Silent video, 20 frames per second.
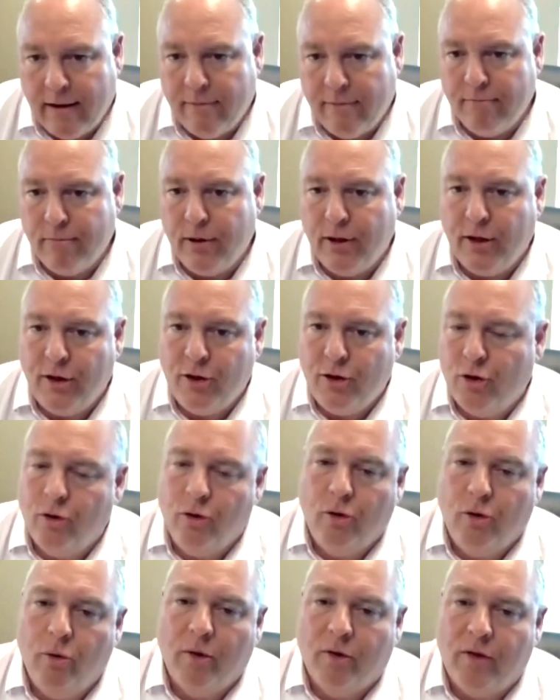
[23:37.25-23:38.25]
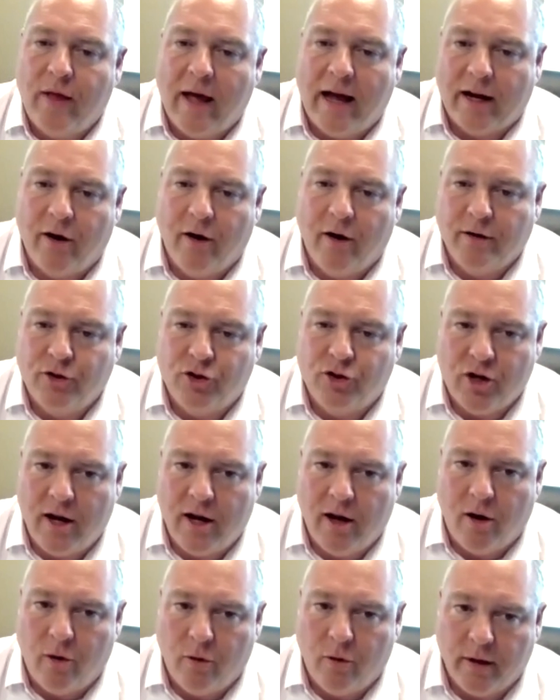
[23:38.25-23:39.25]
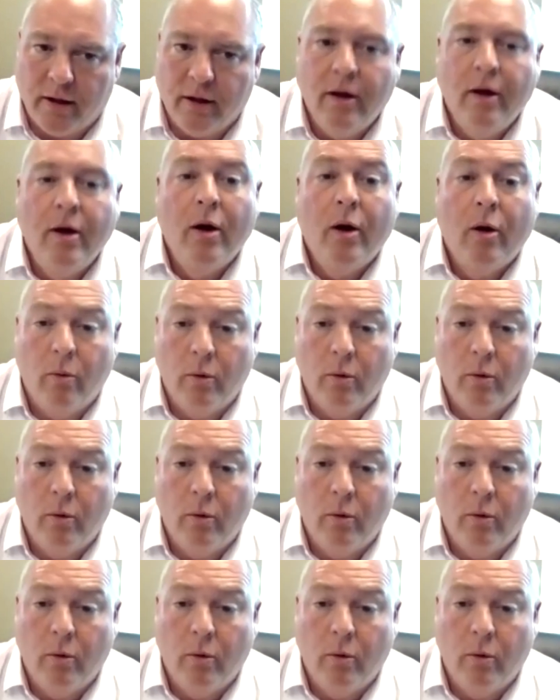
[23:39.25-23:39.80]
MBU with that kind of shareholding